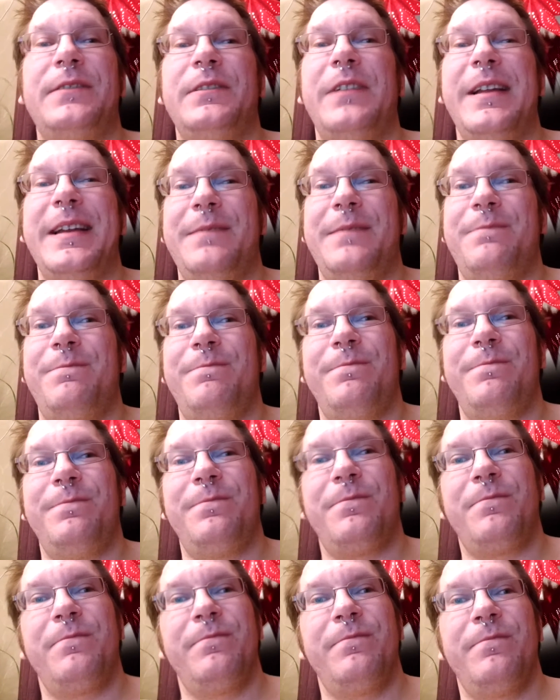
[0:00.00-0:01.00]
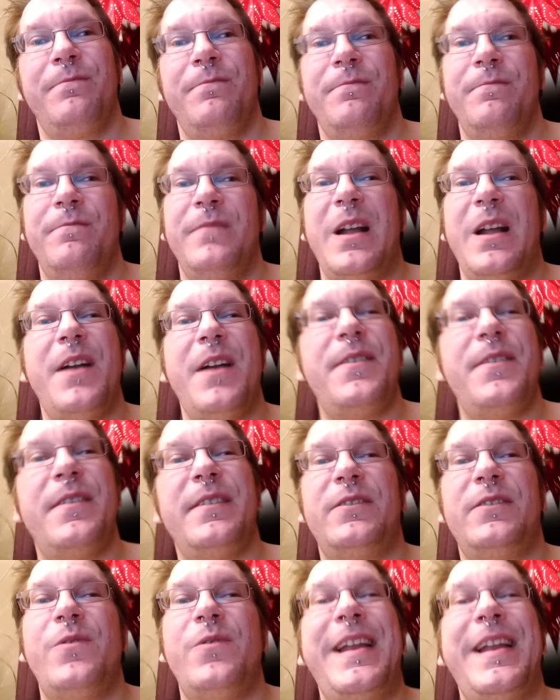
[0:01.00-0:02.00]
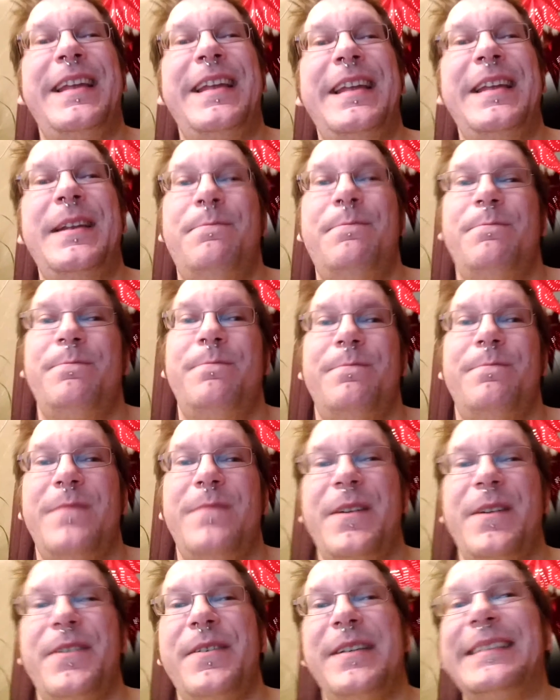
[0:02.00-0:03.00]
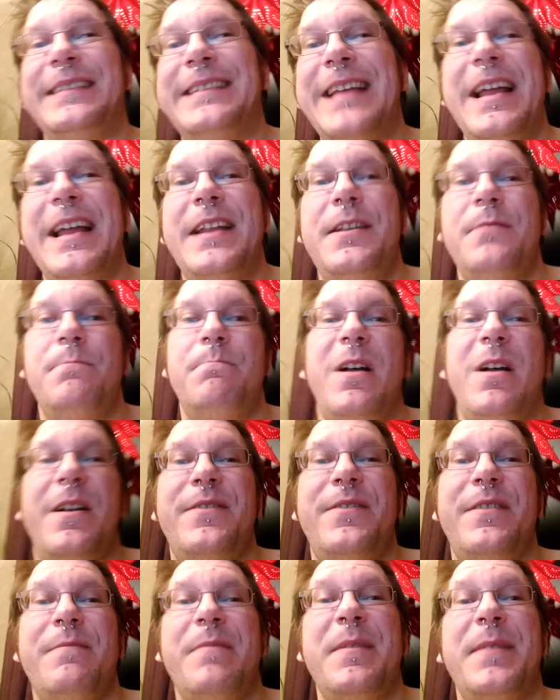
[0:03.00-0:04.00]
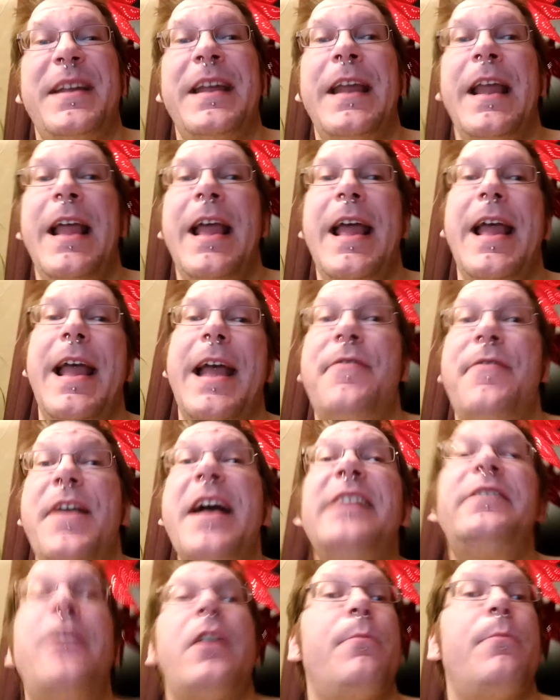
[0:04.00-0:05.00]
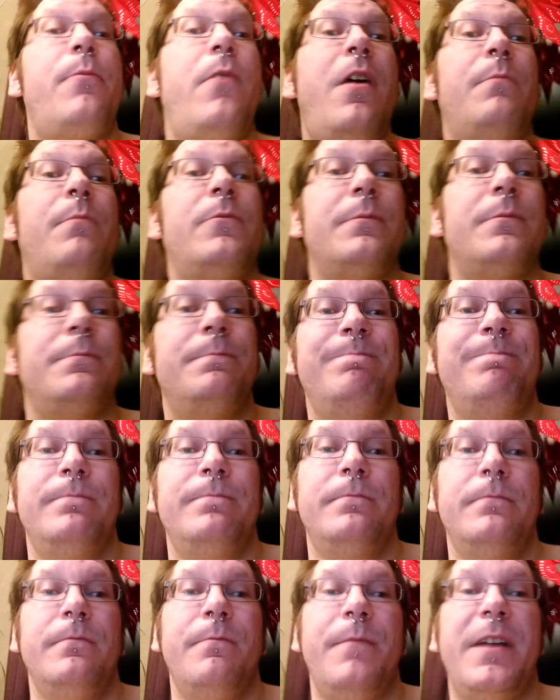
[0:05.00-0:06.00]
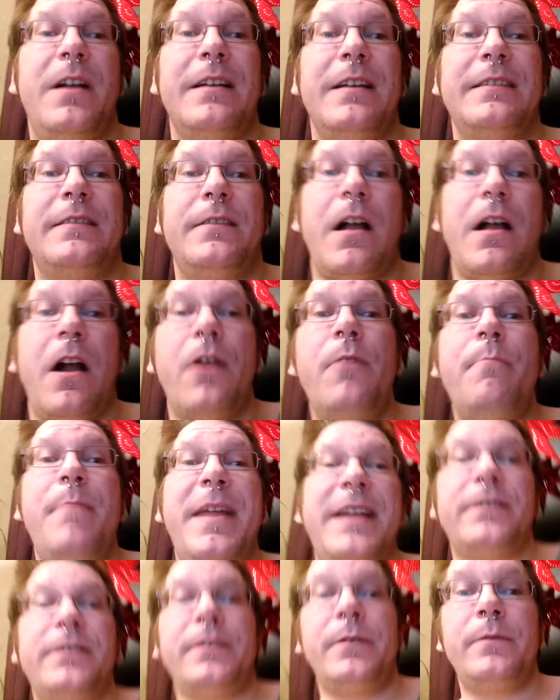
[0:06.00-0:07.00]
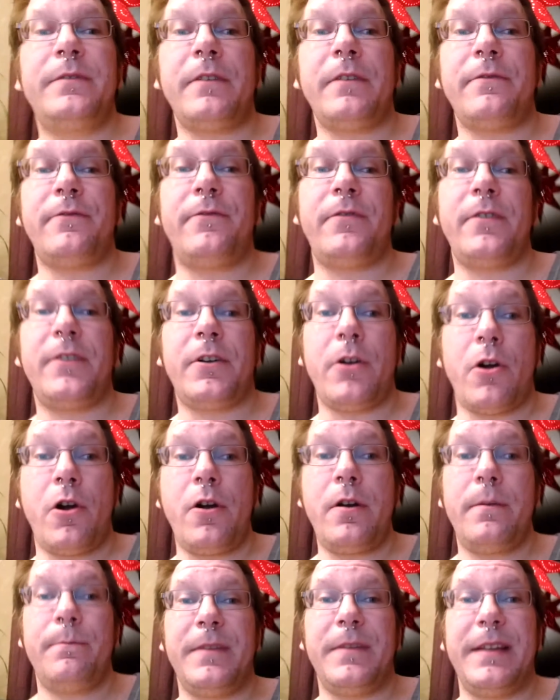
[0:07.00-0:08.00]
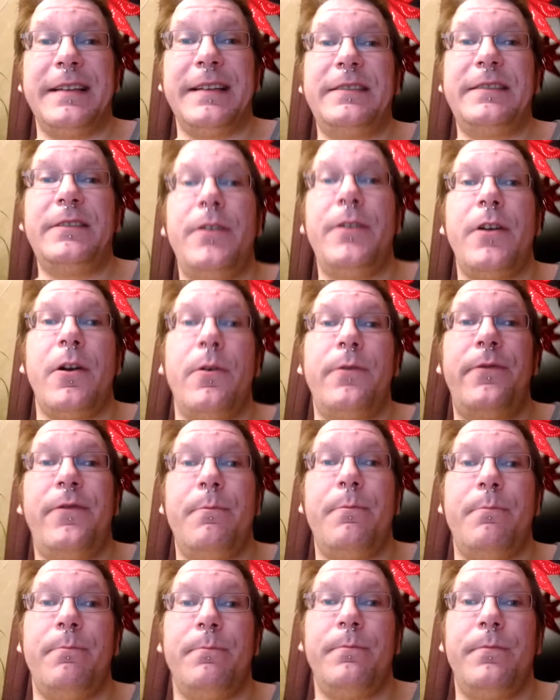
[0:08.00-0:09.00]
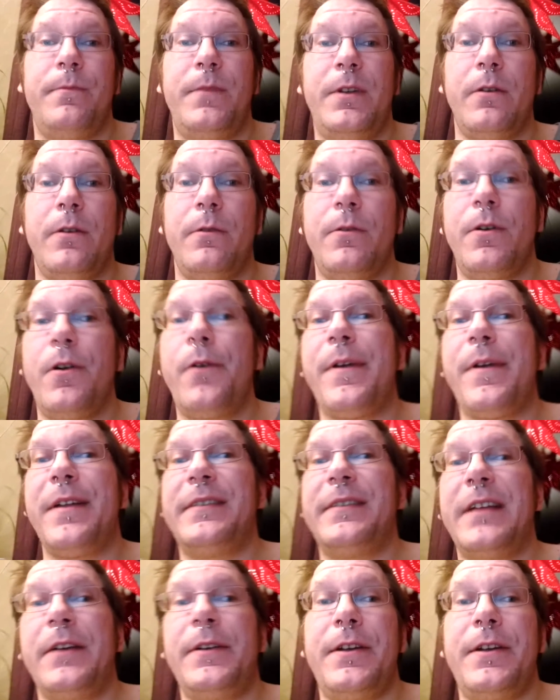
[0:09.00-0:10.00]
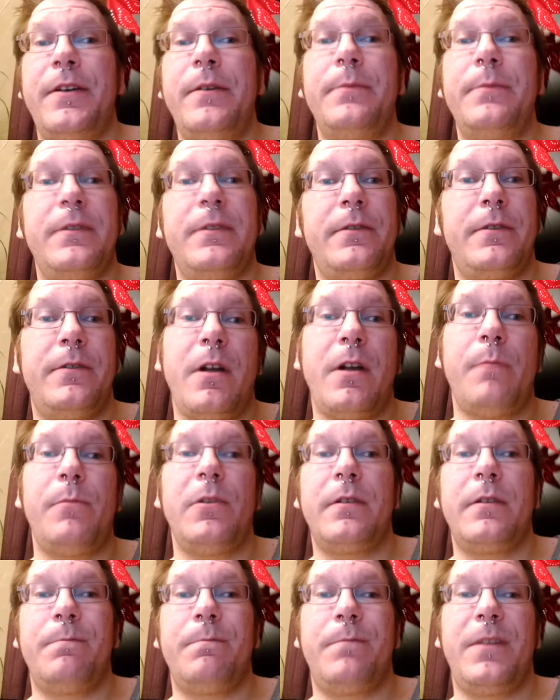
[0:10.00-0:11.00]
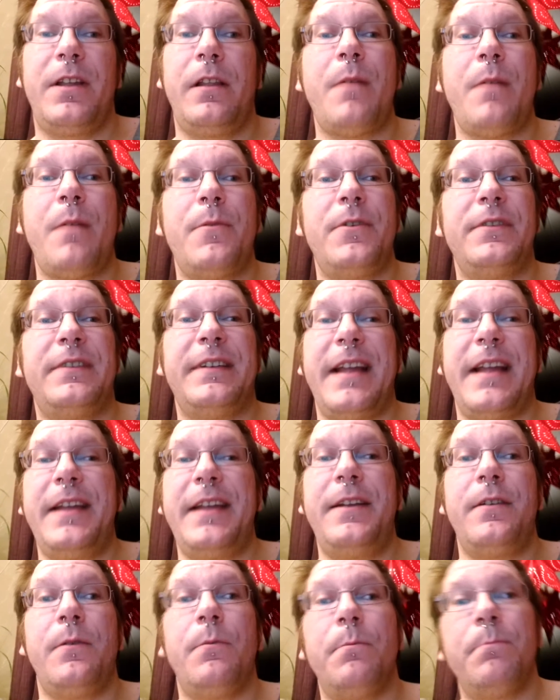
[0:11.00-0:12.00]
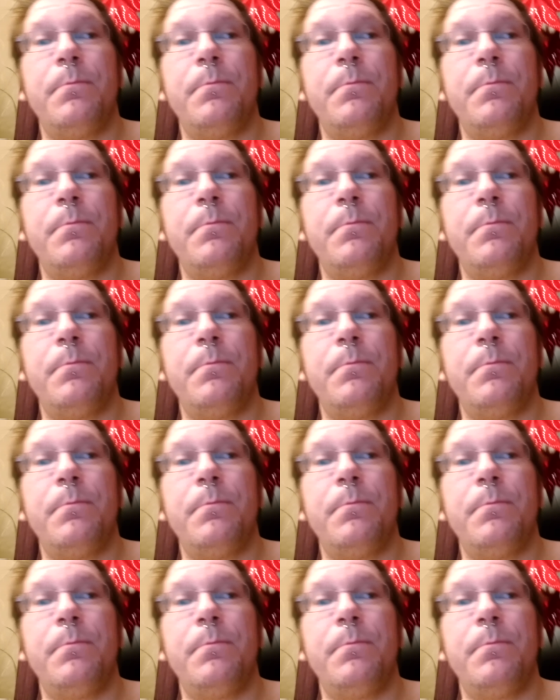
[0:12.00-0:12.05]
to like 120, 110, 100 maybe. And that's not a problem, because our main use for the car is to go from, go around town here, a couple of kilometers a day,